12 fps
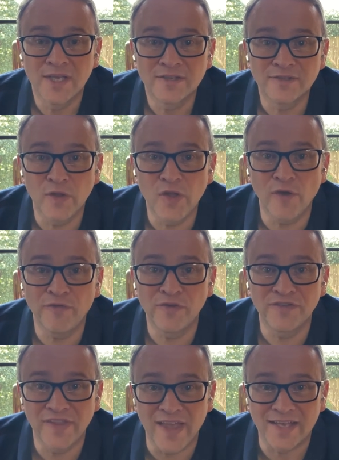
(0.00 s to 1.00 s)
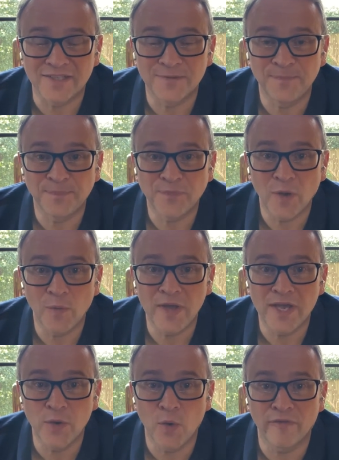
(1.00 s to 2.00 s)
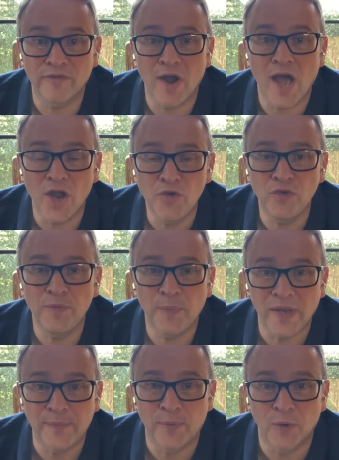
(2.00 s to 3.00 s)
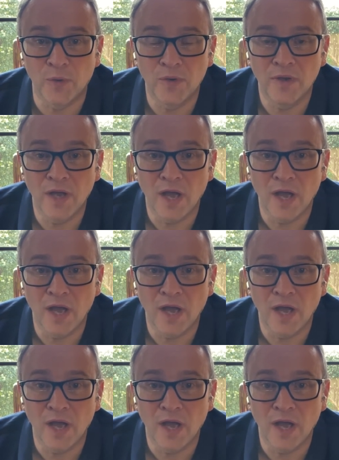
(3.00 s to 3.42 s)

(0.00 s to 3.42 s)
So the offer is this. We're going to offer 100 people